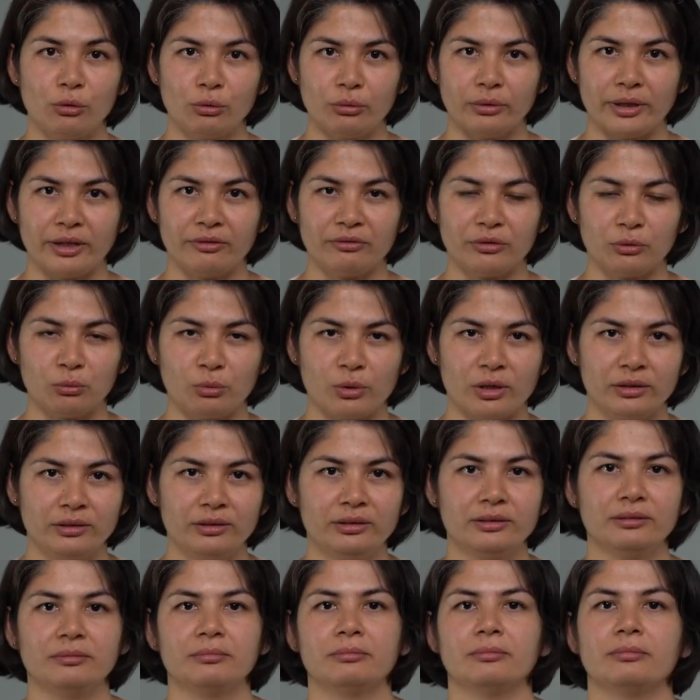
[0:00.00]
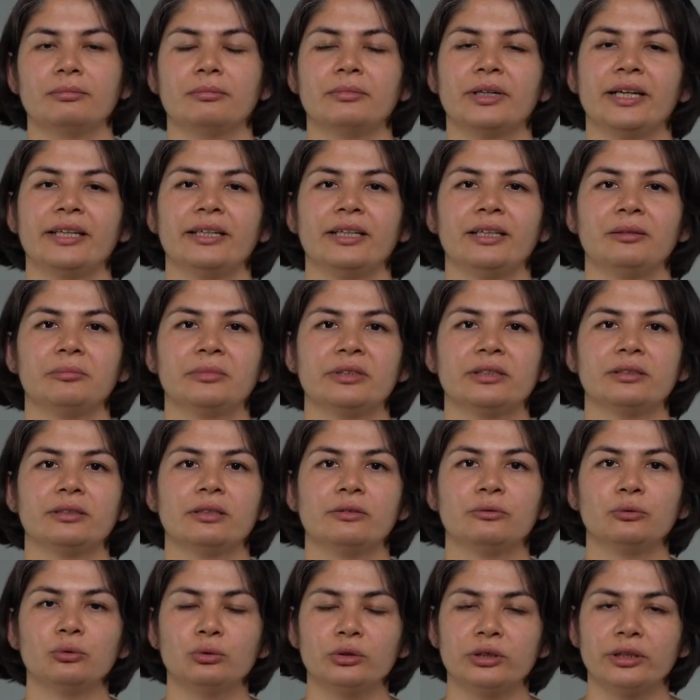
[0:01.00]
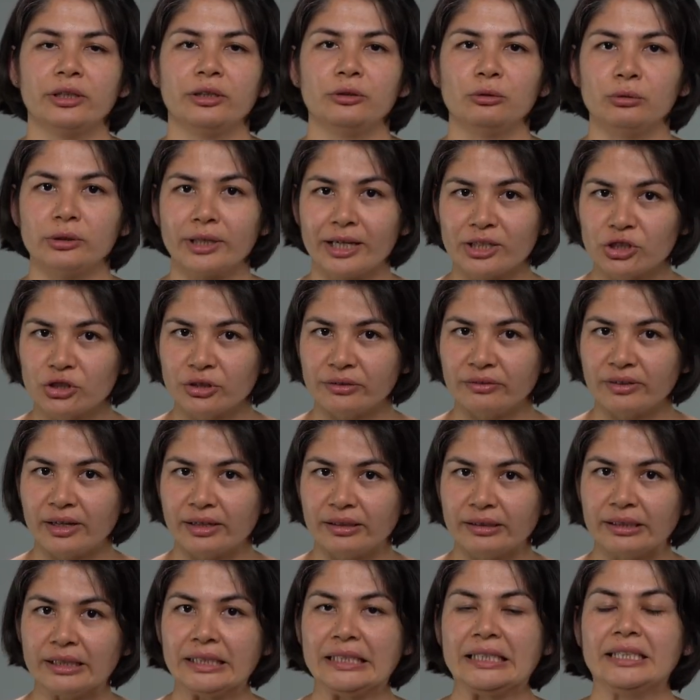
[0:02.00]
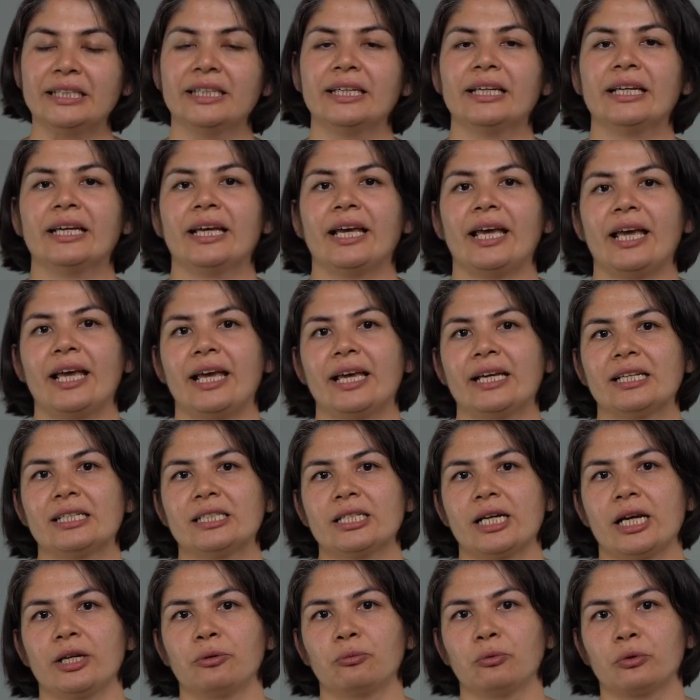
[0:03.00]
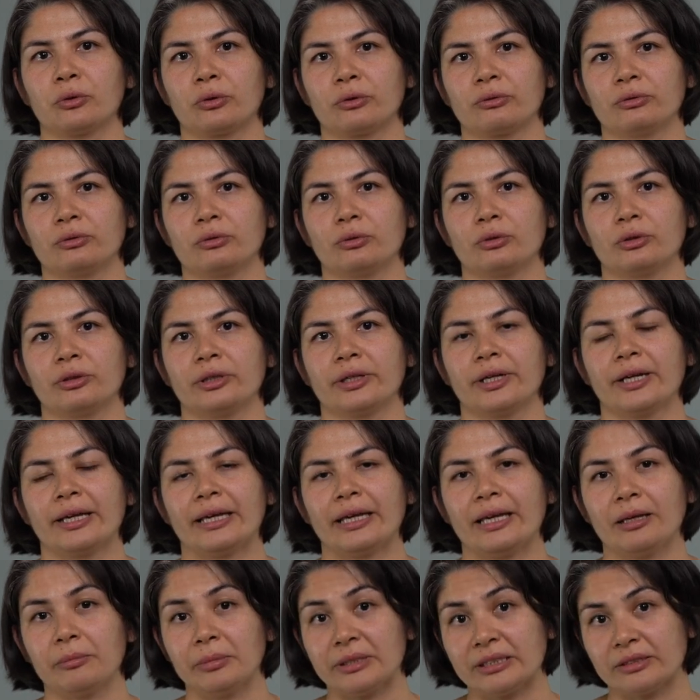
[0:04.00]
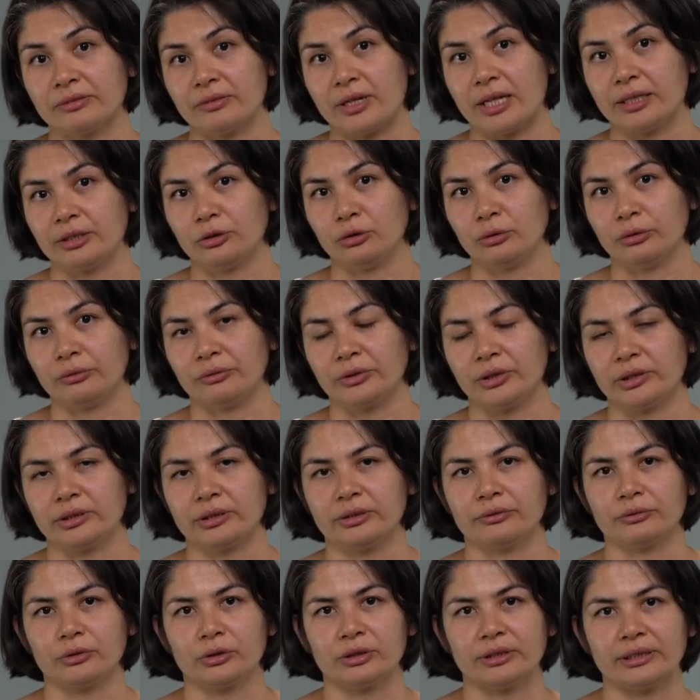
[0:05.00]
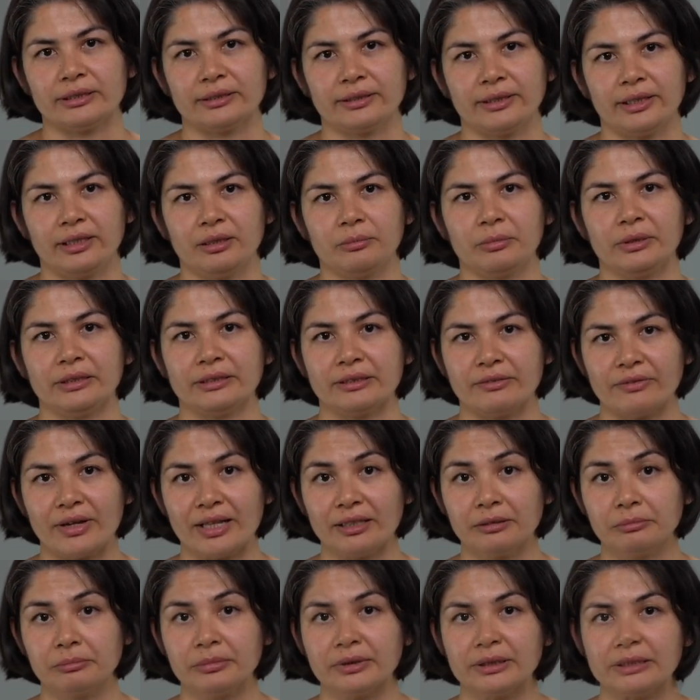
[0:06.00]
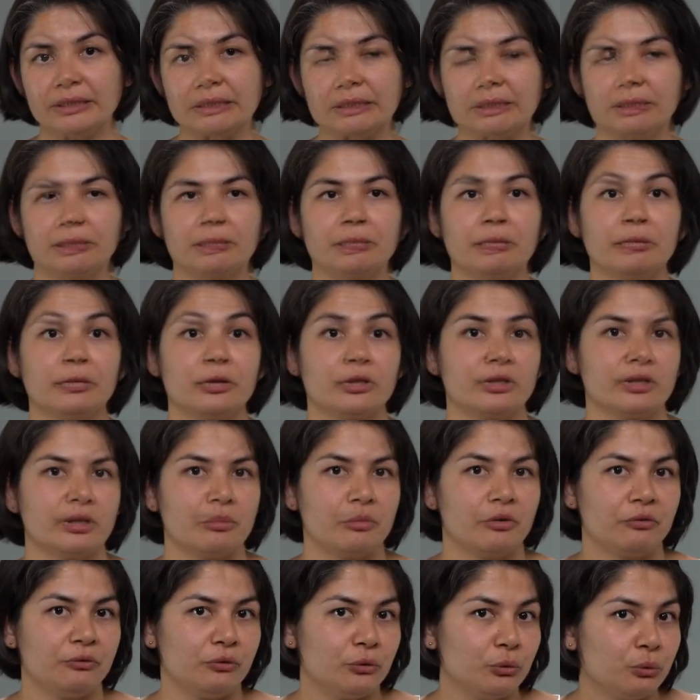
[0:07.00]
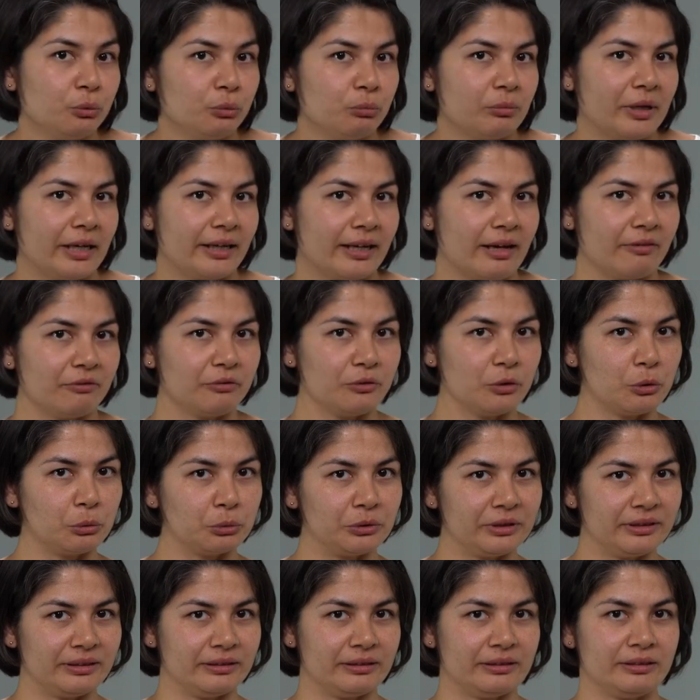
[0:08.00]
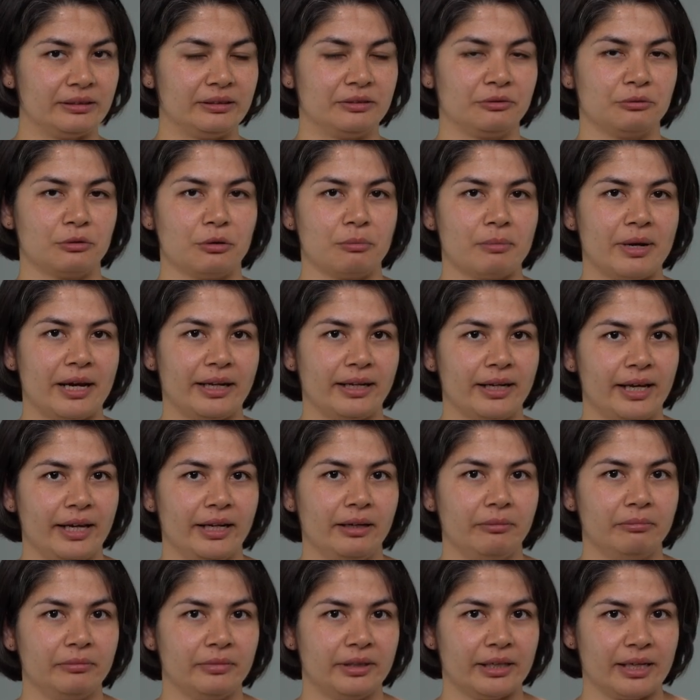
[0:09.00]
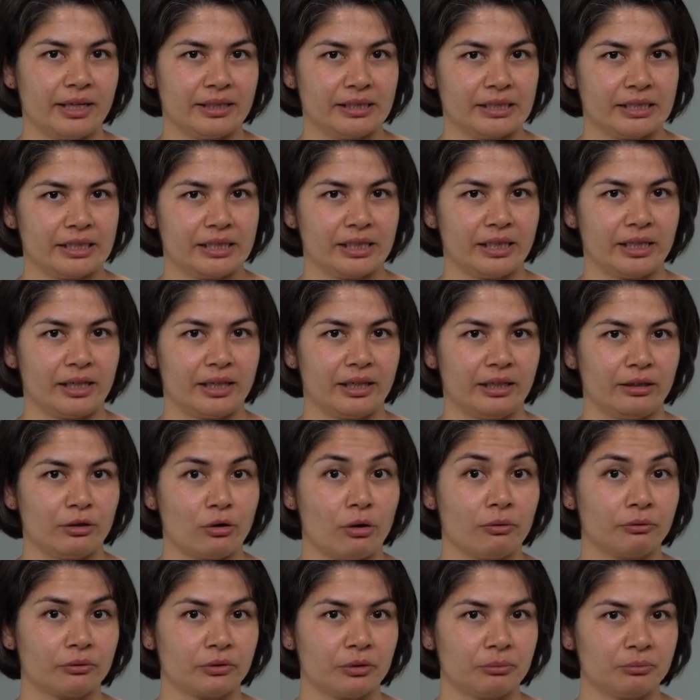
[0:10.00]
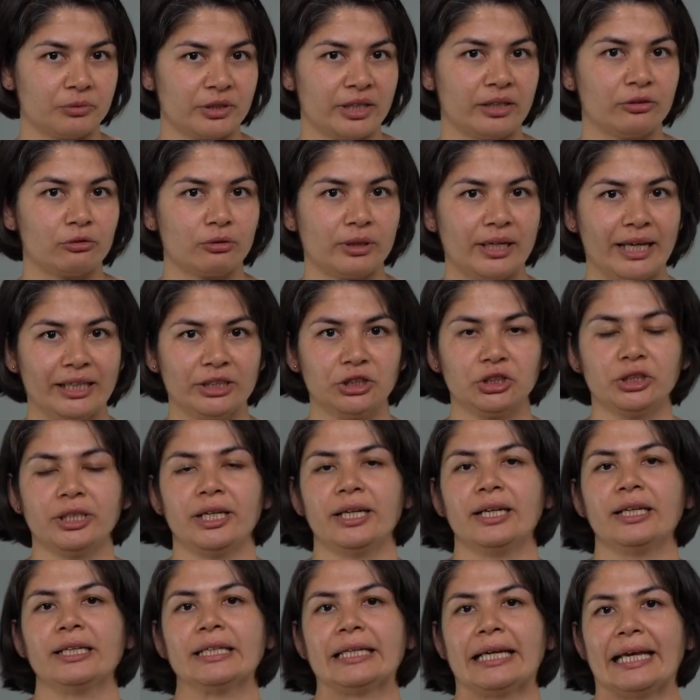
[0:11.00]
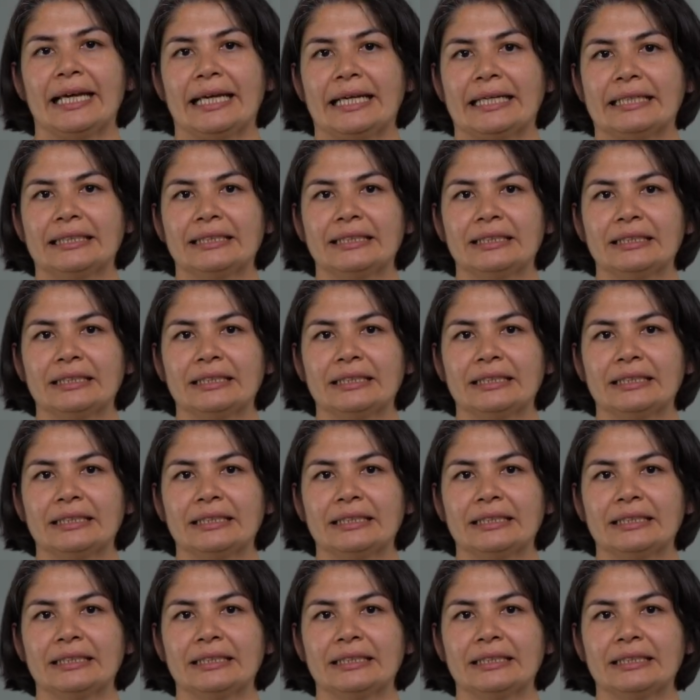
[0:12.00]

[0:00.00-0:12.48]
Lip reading: everyone. My name is Dilfuza Yuldasheva, and I work for Eberswalde University for Sustainable Development. Some of you might have noticed from my name that I come from Central Asia, and